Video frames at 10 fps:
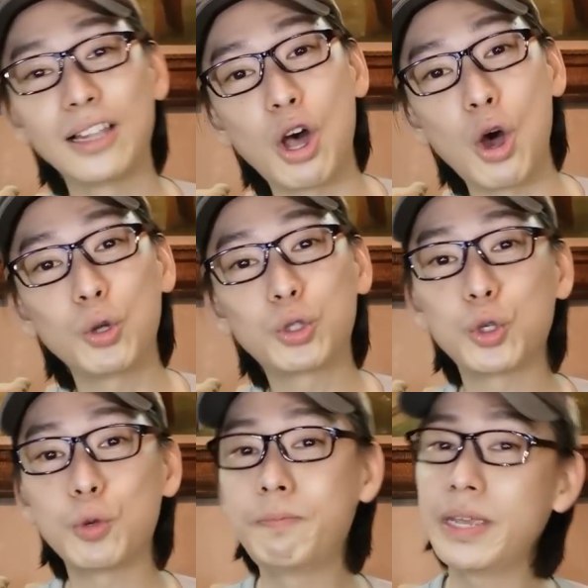Hello
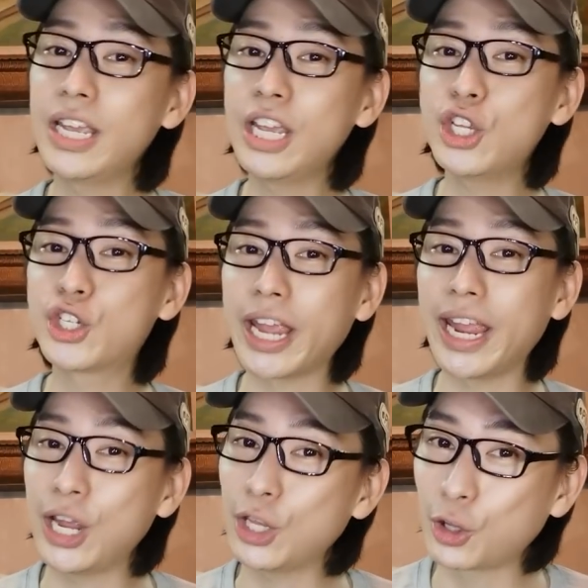to
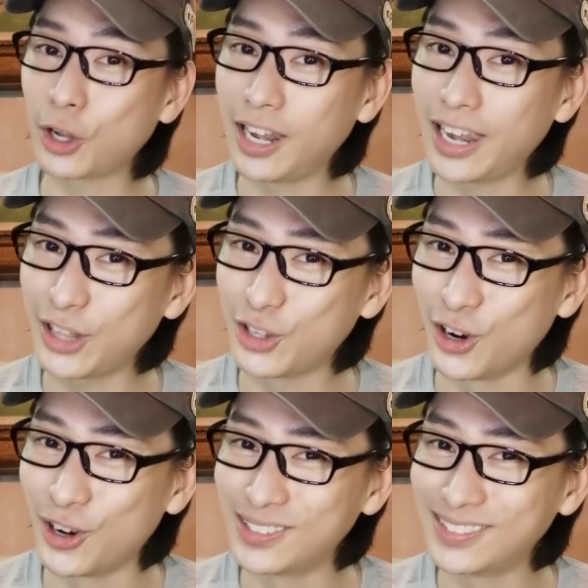BJ
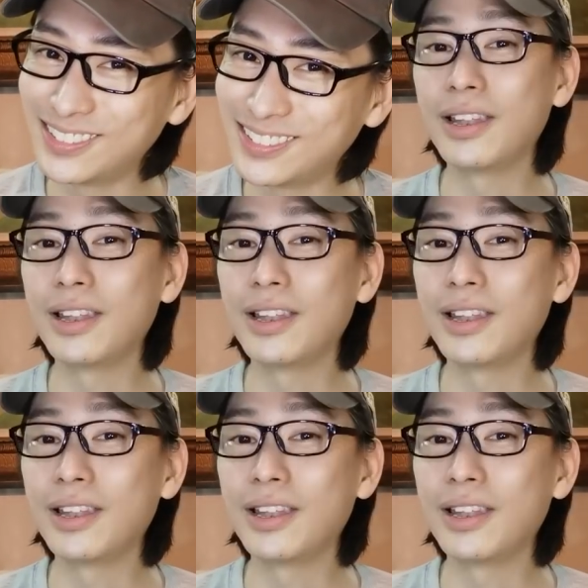Toledo.